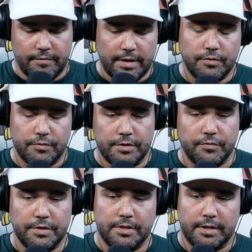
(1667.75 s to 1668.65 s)
injuries
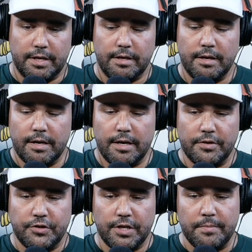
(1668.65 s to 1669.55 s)
recently in the
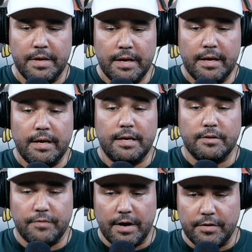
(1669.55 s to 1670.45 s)
gym,
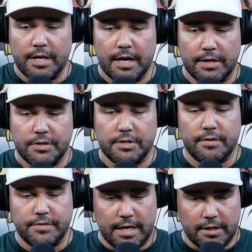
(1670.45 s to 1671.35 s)
he's very conscious
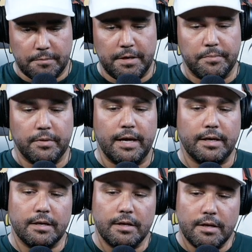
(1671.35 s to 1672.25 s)
of telling people
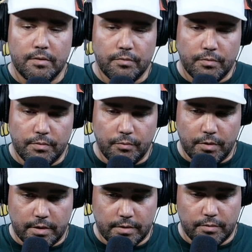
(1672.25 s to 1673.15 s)

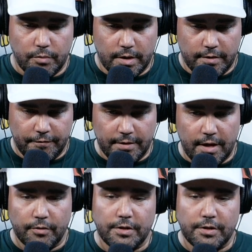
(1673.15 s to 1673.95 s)
we're going to flow.